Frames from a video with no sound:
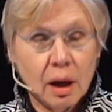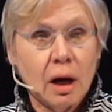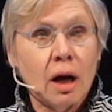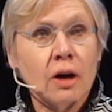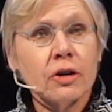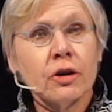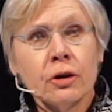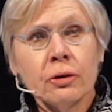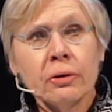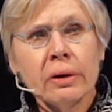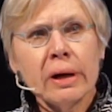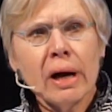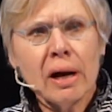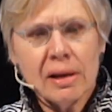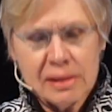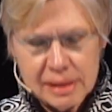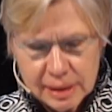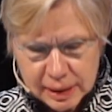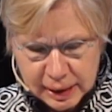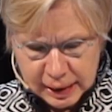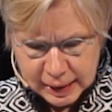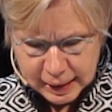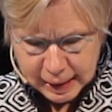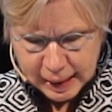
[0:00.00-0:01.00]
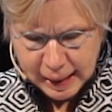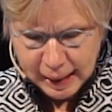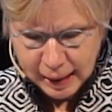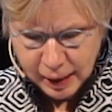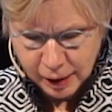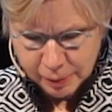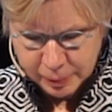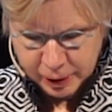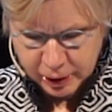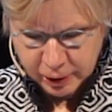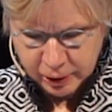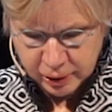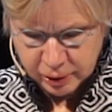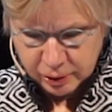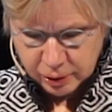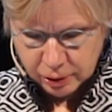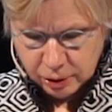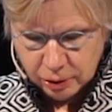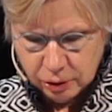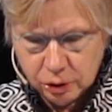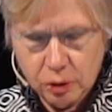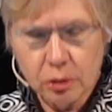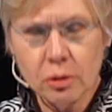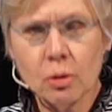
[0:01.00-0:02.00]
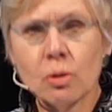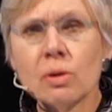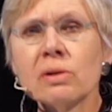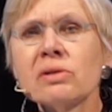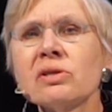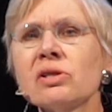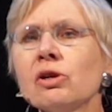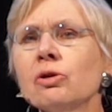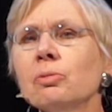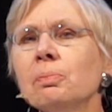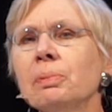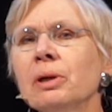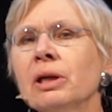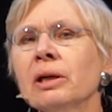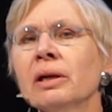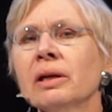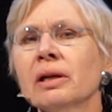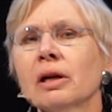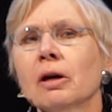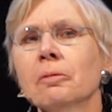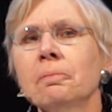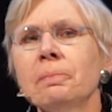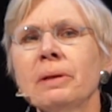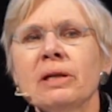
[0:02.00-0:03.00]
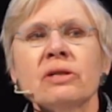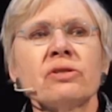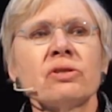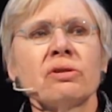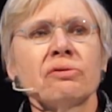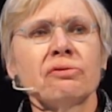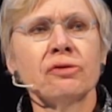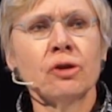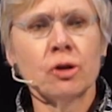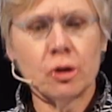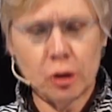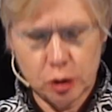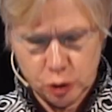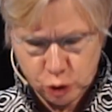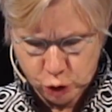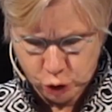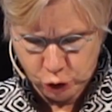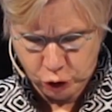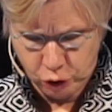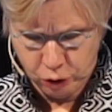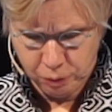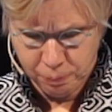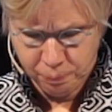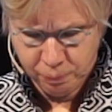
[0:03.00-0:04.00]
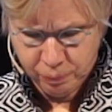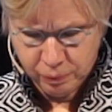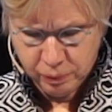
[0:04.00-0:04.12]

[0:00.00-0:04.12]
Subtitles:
A curiosity cabinet could also be a piece of furniture,